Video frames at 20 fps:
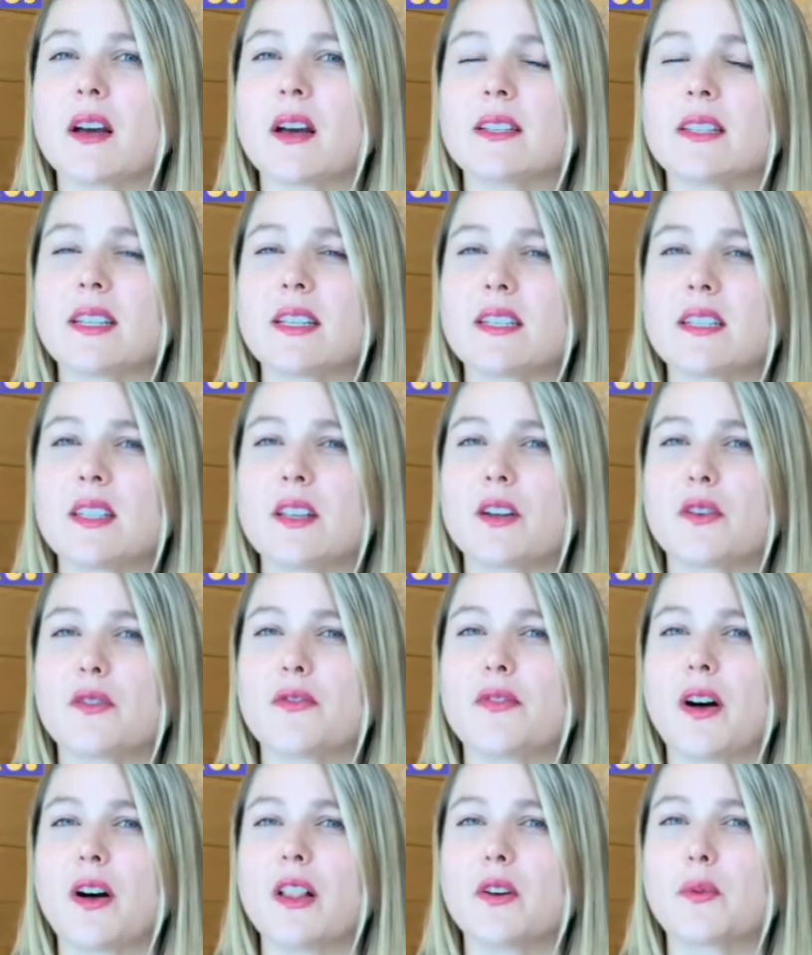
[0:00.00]
content that your
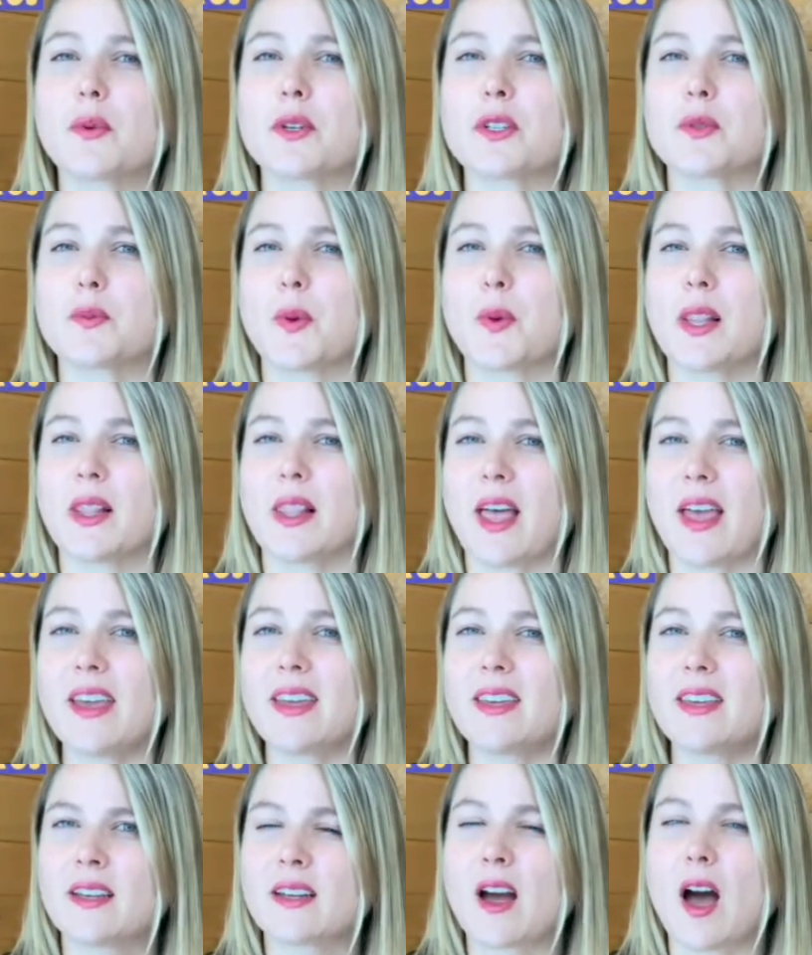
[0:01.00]
followers will
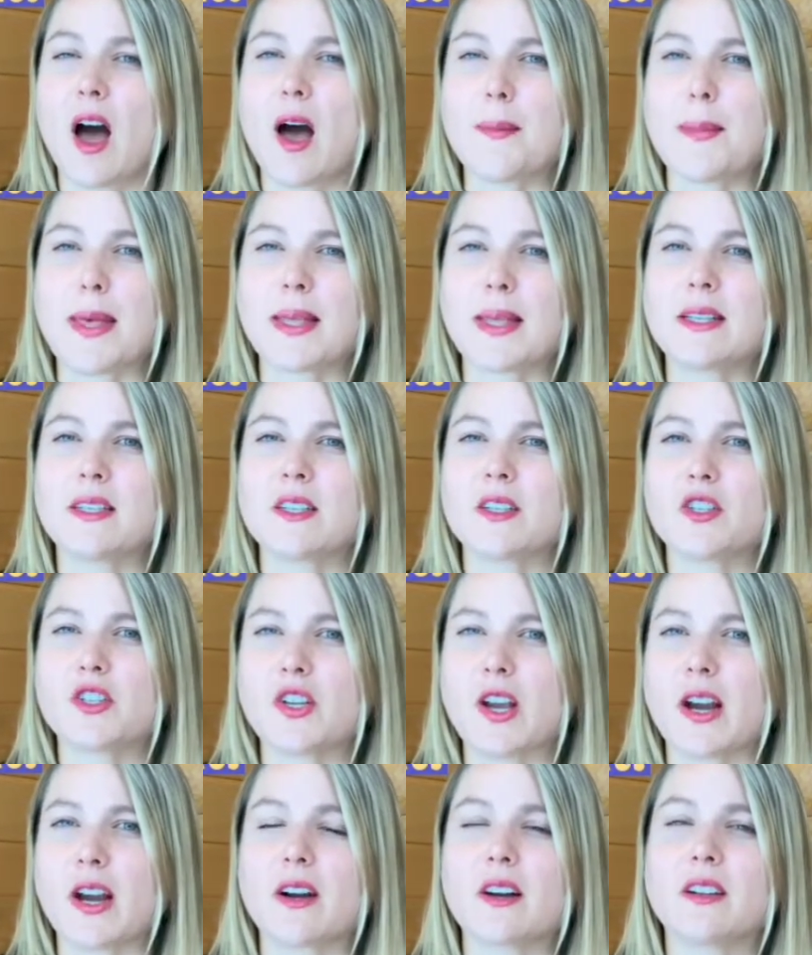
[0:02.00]
like, comment,
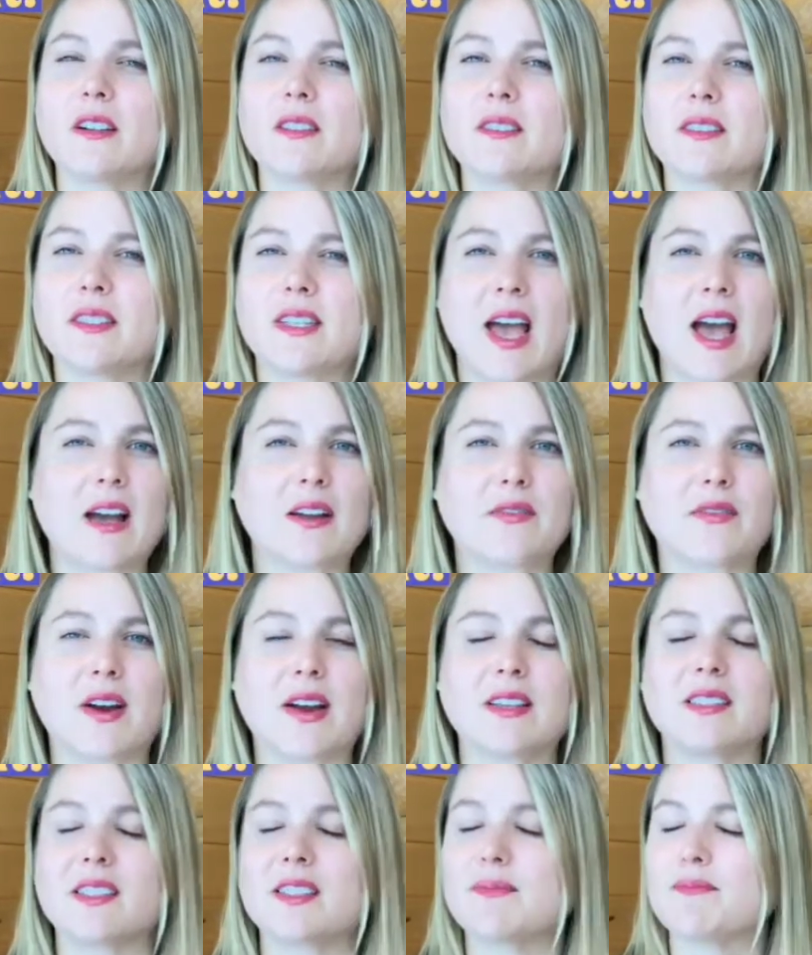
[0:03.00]
share, tag
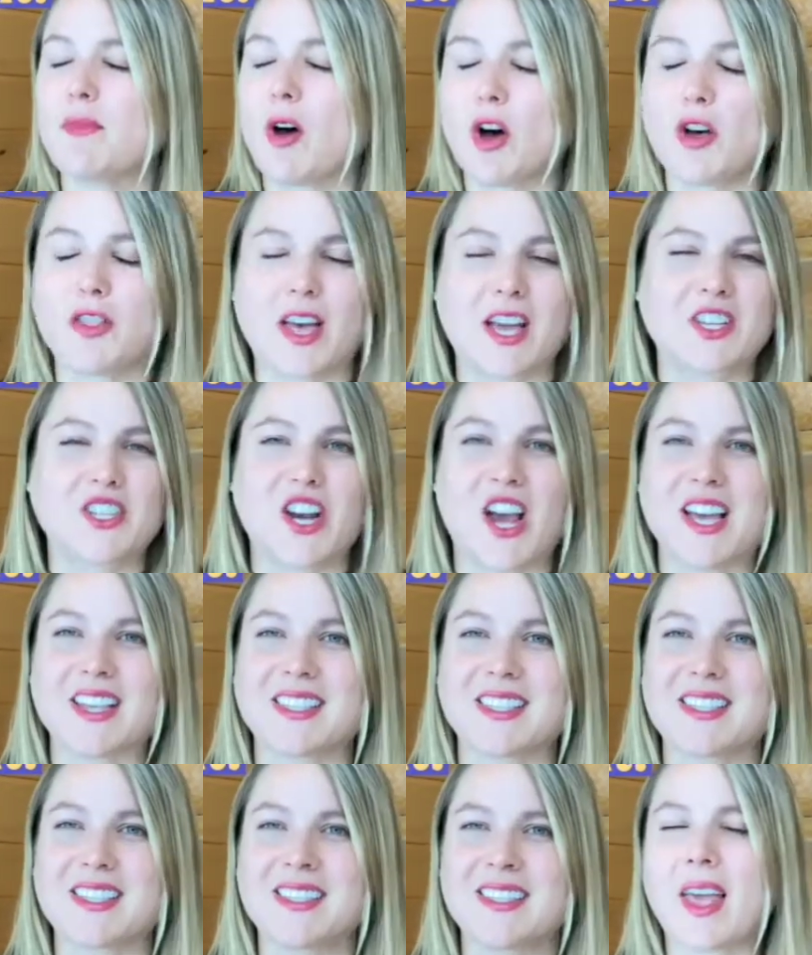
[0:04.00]
friends, all that
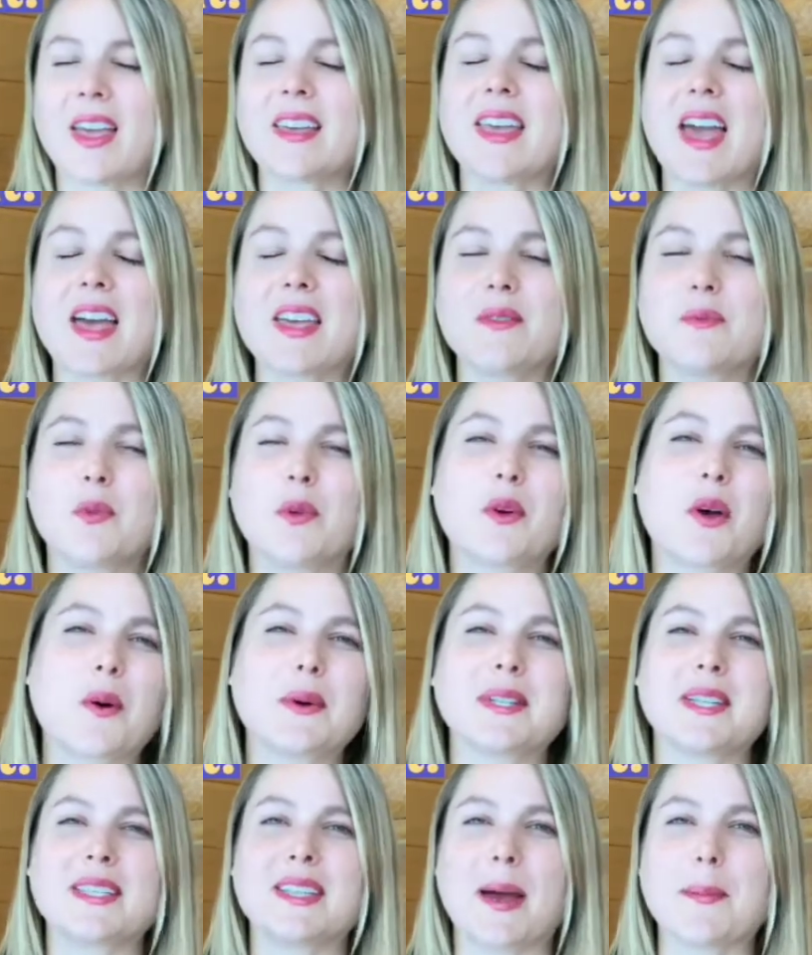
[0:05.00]
jazz. Again, we'll go
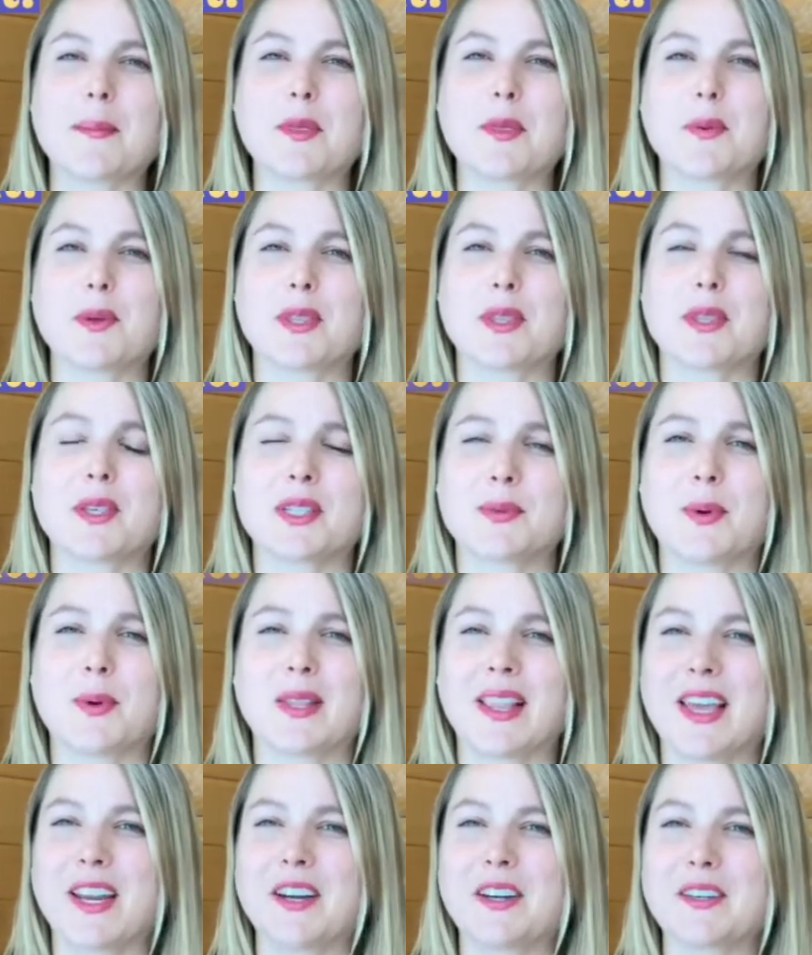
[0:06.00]
into depth with this
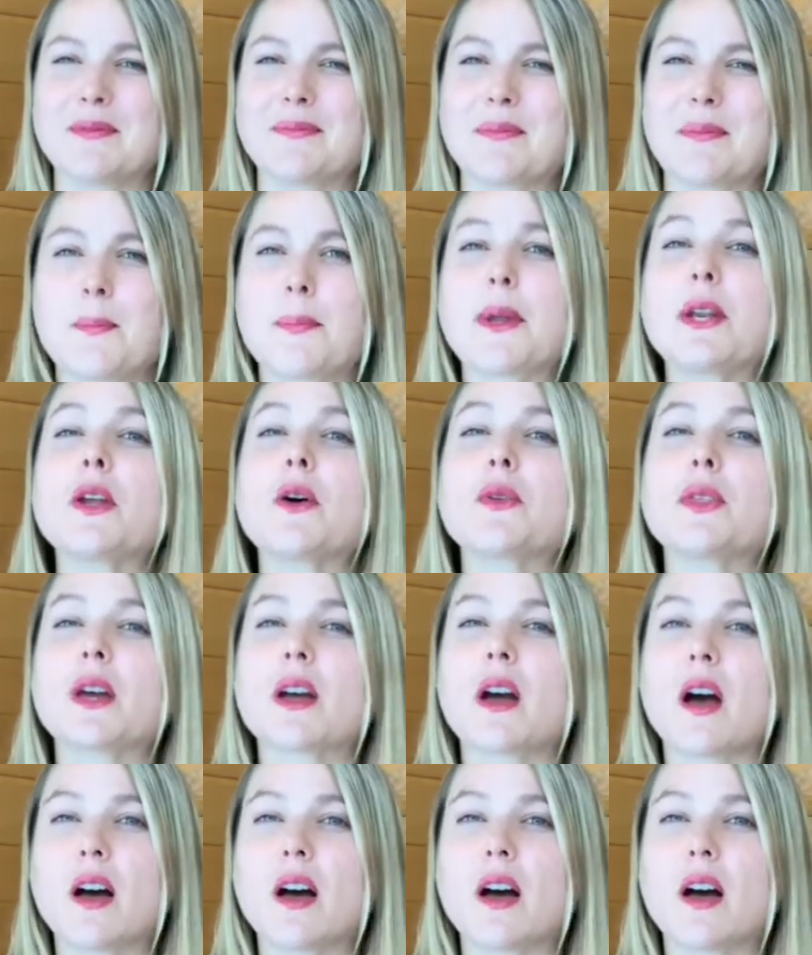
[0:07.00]
one later, but know that